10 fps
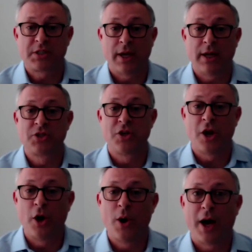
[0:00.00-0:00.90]
There is
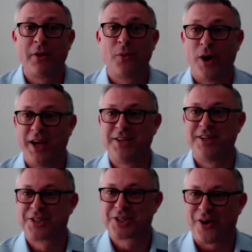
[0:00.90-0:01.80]
no other way to
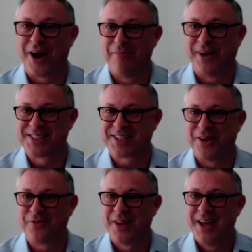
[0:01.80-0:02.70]
describe myself.